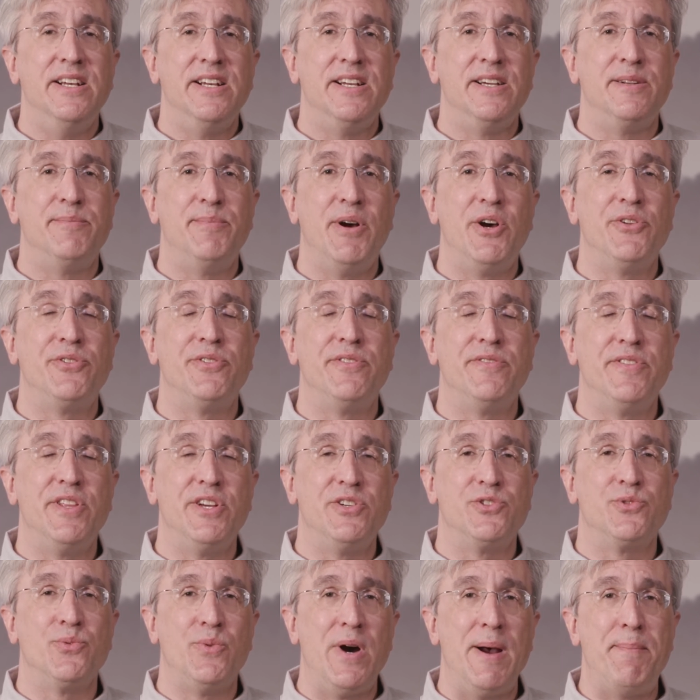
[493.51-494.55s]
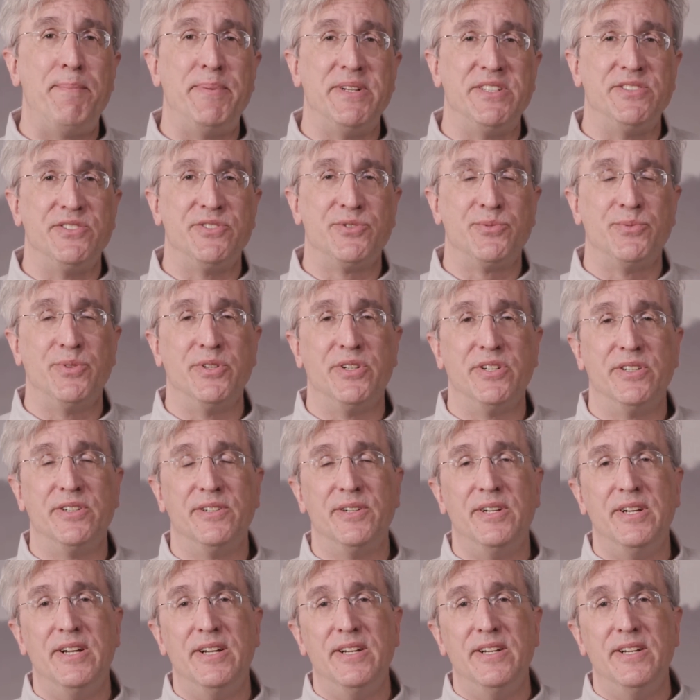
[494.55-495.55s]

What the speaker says: And both of those weapons were